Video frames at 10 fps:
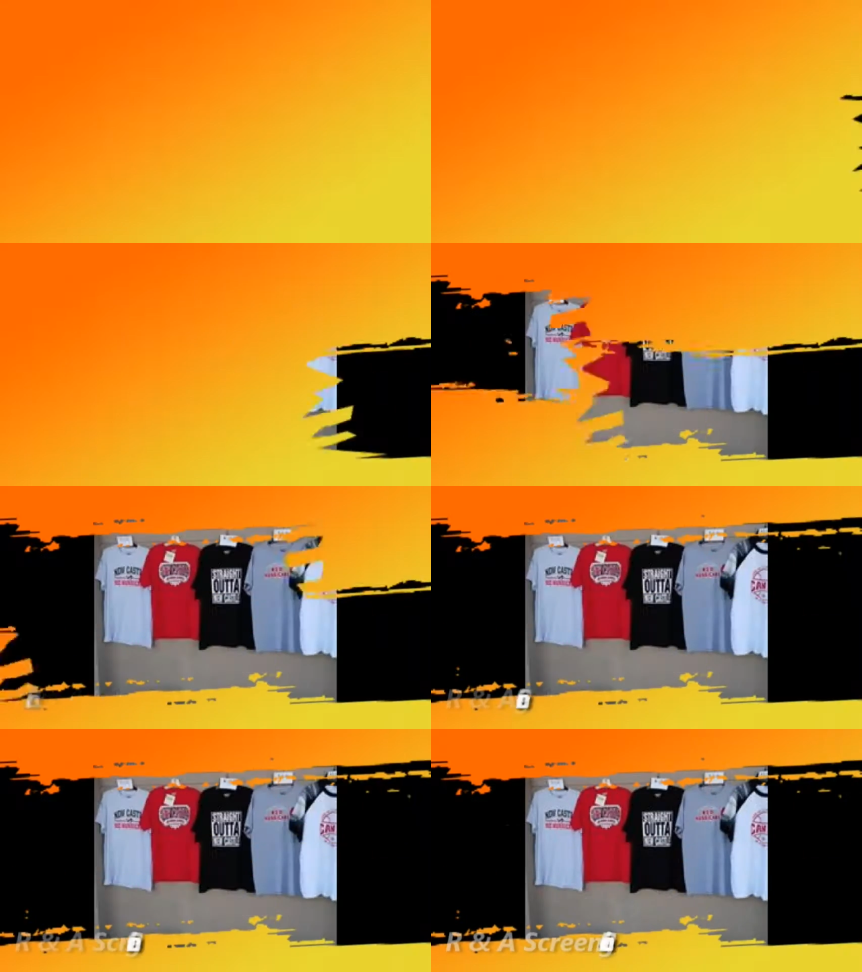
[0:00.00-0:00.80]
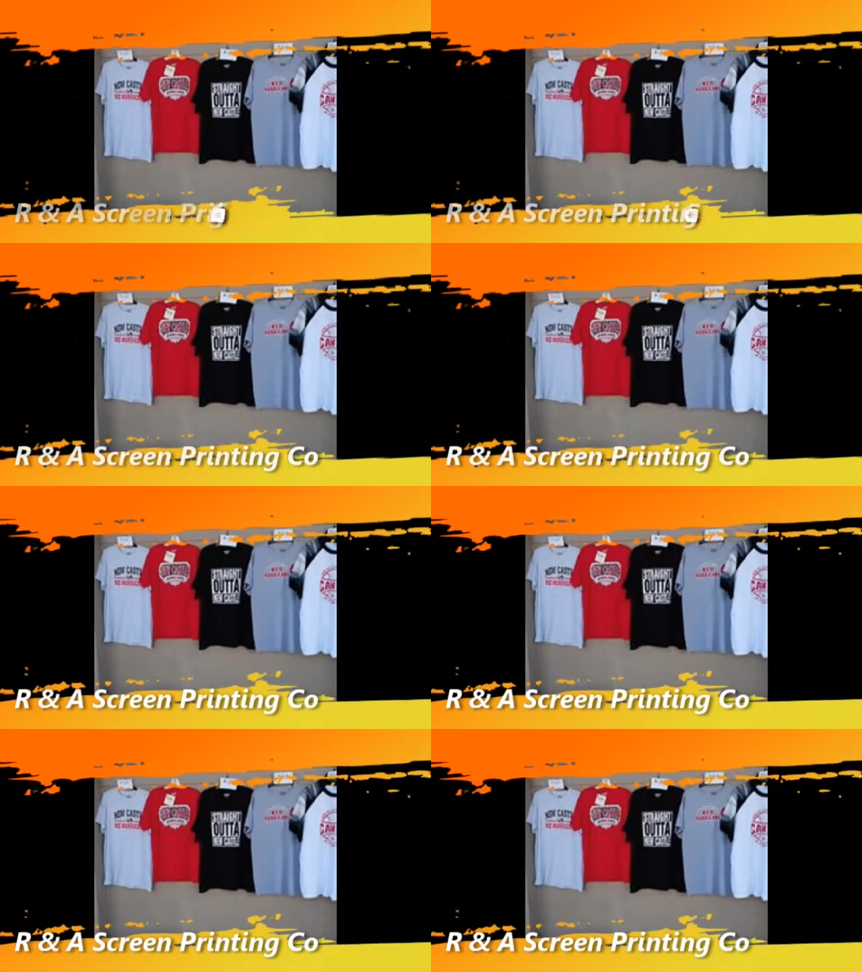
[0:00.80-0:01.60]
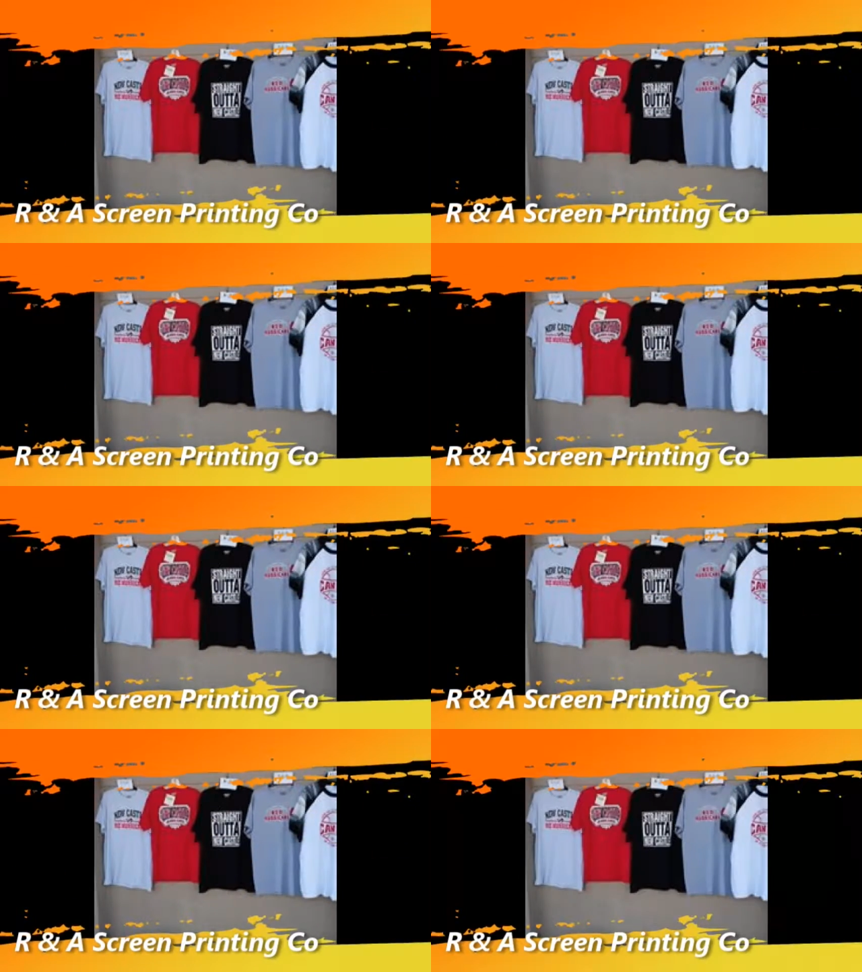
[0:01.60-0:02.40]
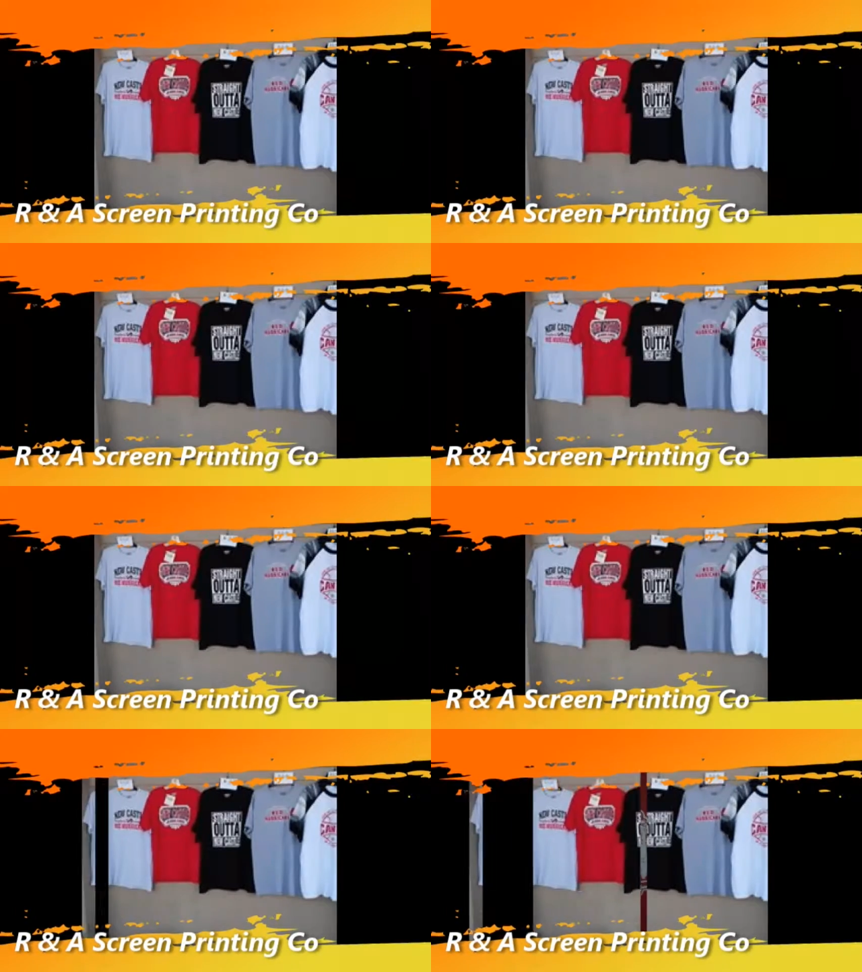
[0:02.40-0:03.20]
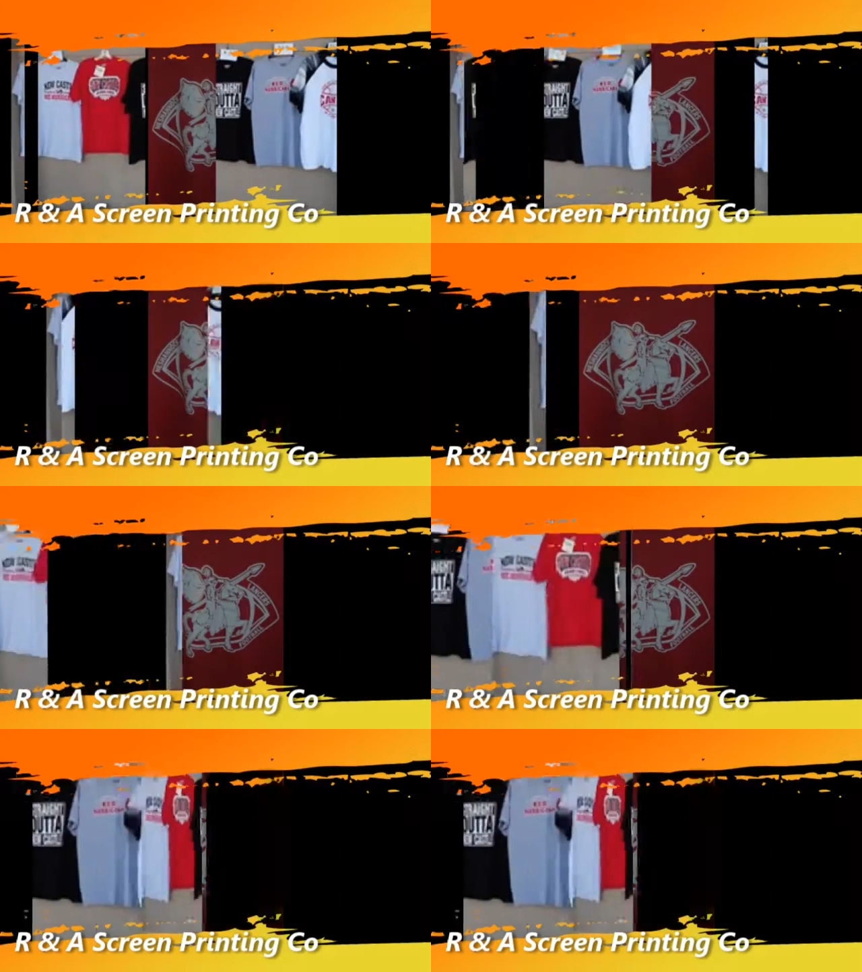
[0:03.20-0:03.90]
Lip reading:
Nobody's mouth can be seen.